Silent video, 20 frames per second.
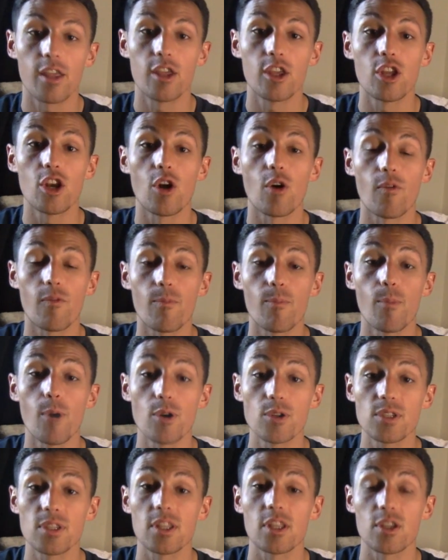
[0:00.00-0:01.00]
you know,
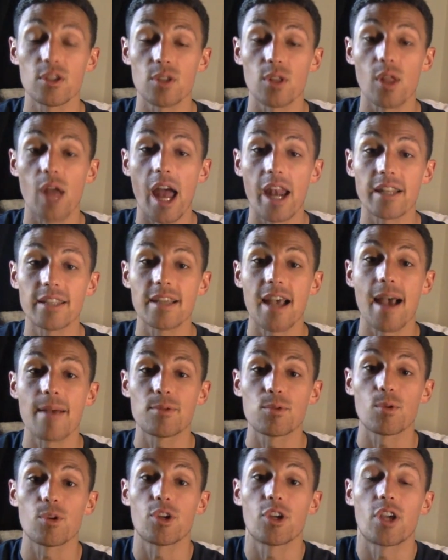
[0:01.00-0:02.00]
there's a lot of
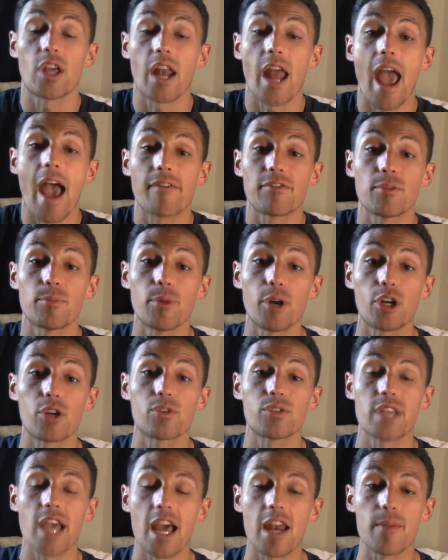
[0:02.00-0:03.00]
times where you're going to have to
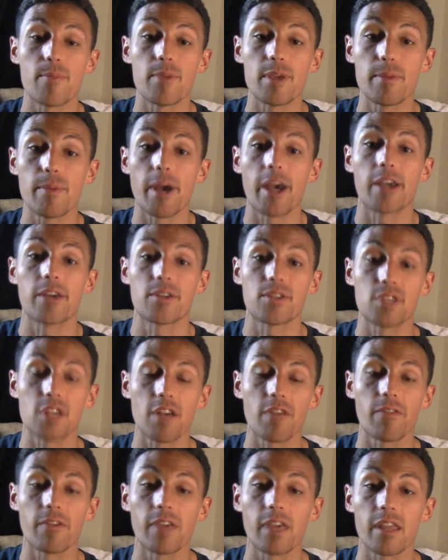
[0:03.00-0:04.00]
buckle down and be by
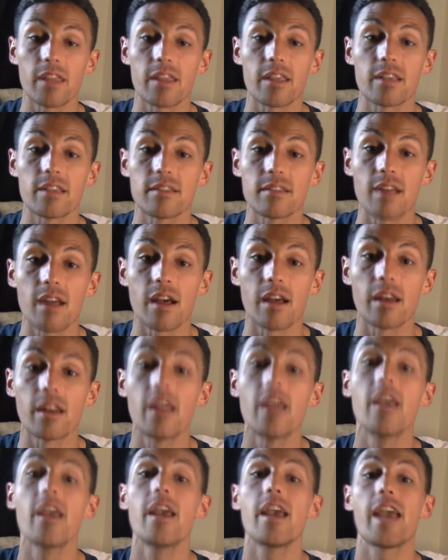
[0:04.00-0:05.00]
yourself and get things done.
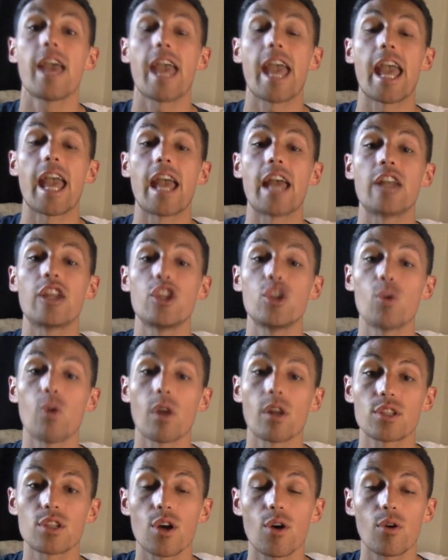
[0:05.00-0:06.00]
And you
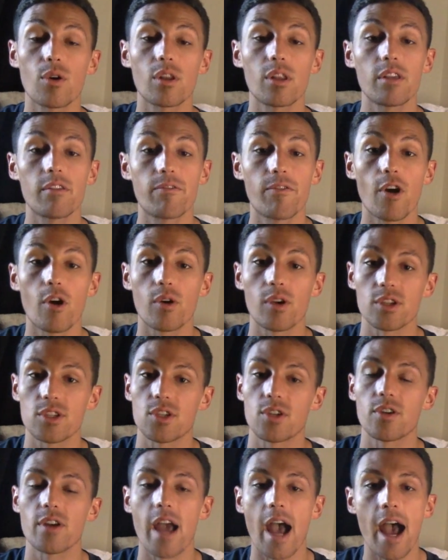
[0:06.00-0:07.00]
are totally
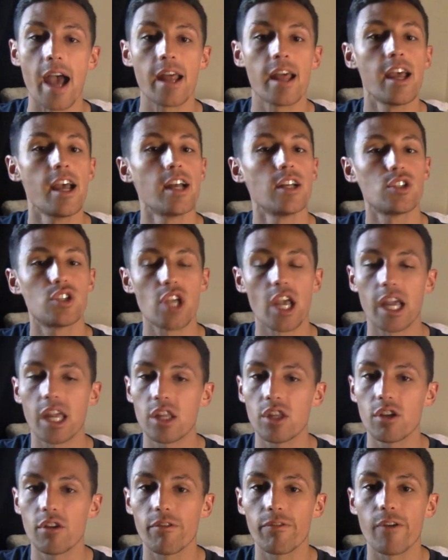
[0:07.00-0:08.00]
focused. You're not
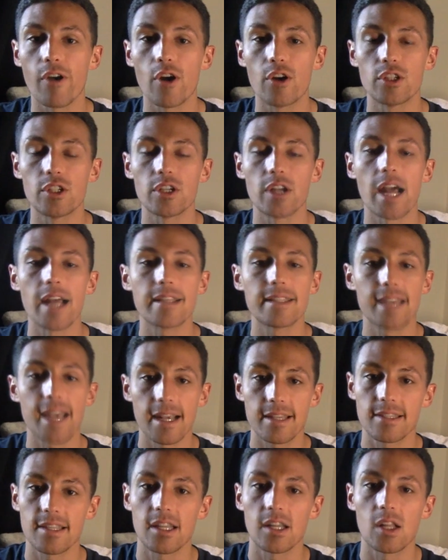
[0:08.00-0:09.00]
checking your phone. You're not
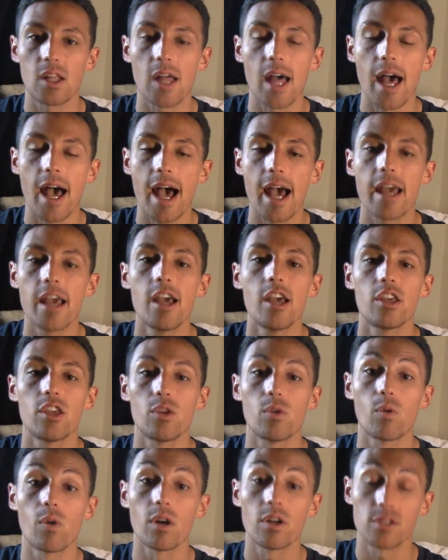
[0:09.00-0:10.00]
texting a lot.
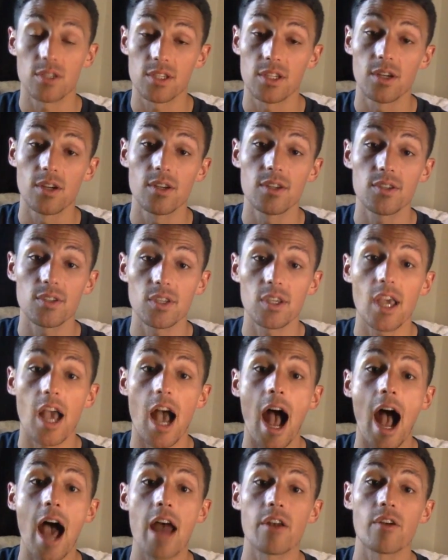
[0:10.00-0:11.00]
You are seriously
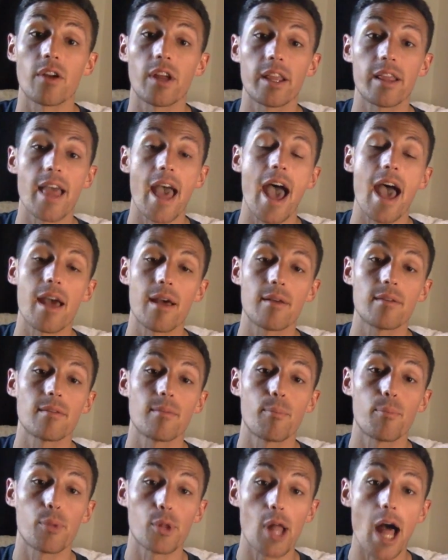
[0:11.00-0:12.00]
honoring that
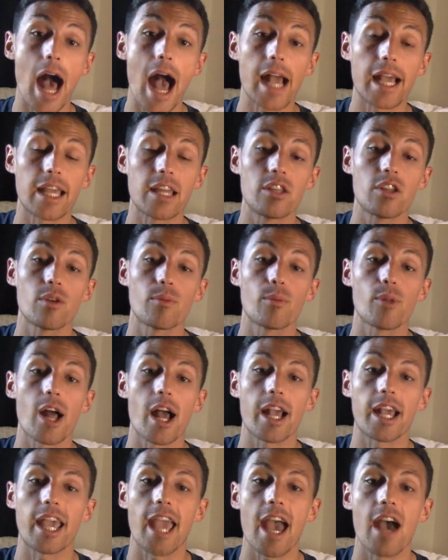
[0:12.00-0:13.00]
block in your
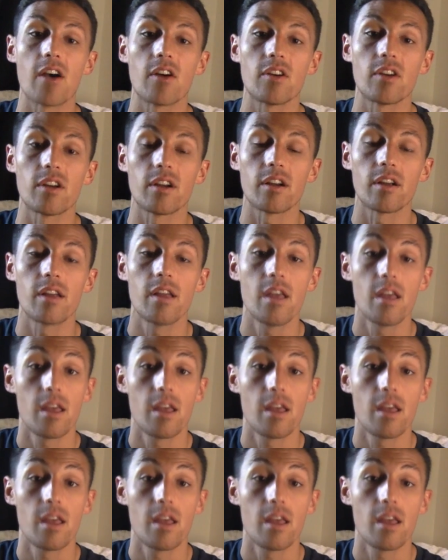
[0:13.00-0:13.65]
block calendar